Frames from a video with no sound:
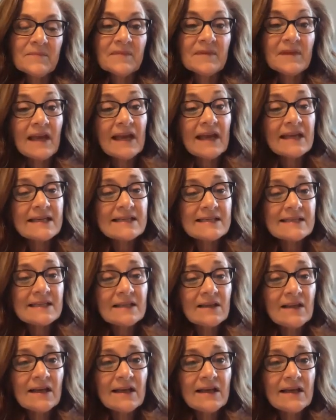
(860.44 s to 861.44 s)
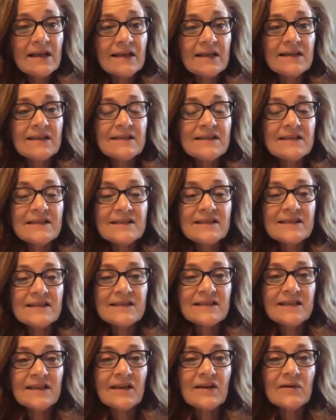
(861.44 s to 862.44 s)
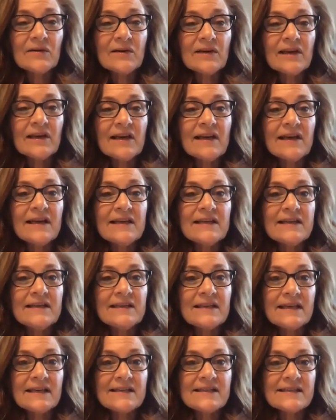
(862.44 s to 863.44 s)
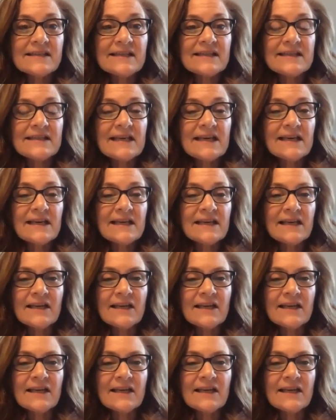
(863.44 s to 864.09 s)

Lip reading: Excellent. Okay, nicely done.